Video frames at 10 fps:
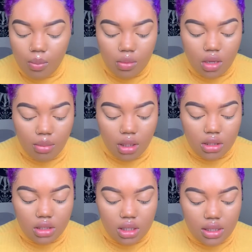So I'm gonna
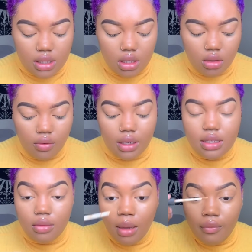just conceal the
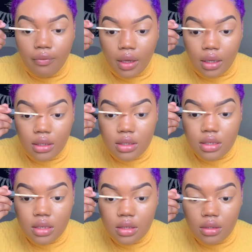rest of my face.